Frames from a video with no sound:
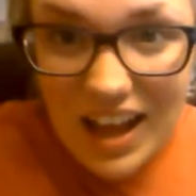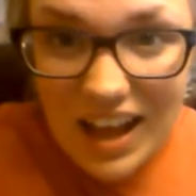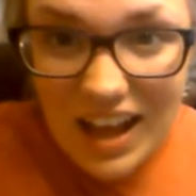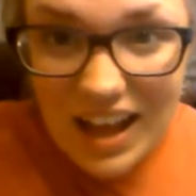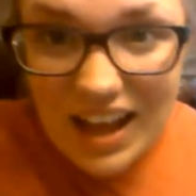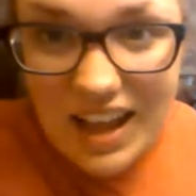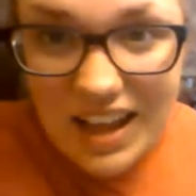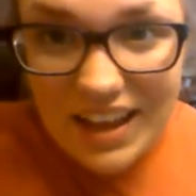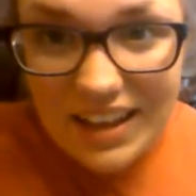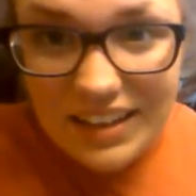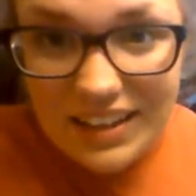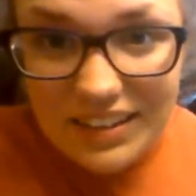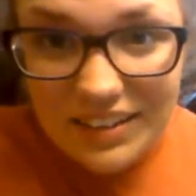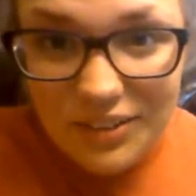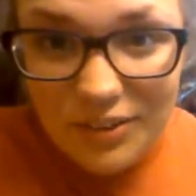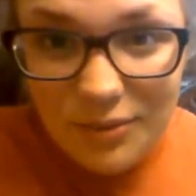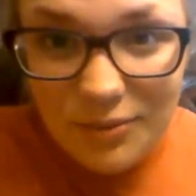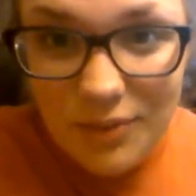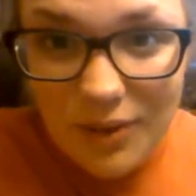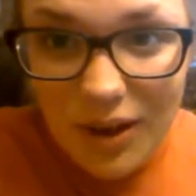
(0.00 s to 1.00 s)
I
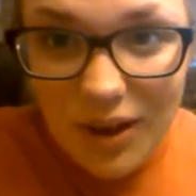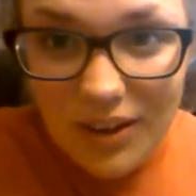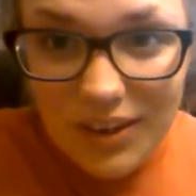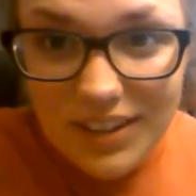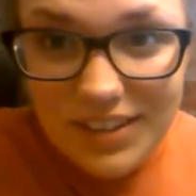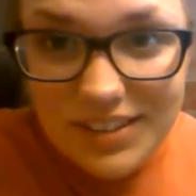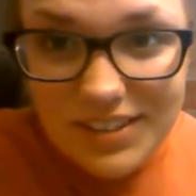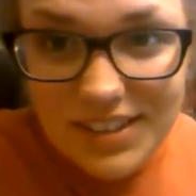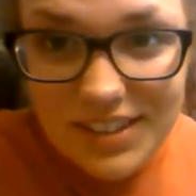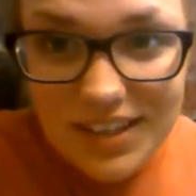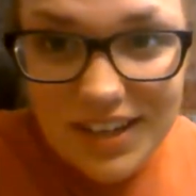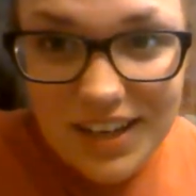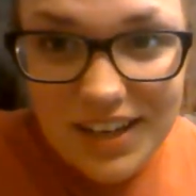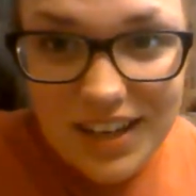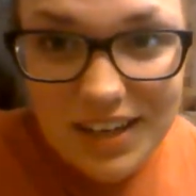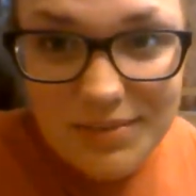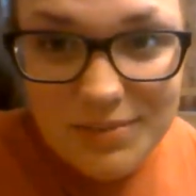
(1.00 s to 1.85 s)
didn't do vlog yesterday.